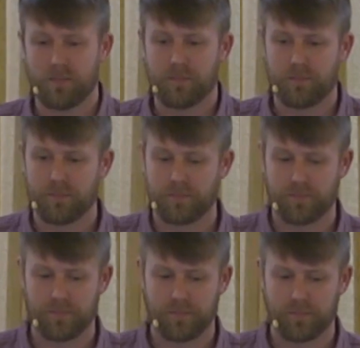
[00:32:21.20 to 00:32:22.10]

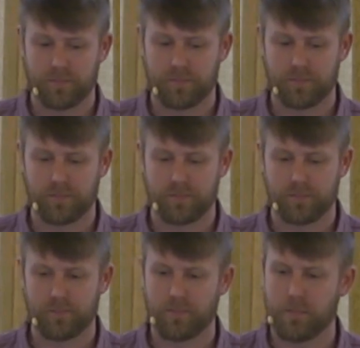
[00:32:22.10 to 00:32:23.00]
No one is speaking in this clip.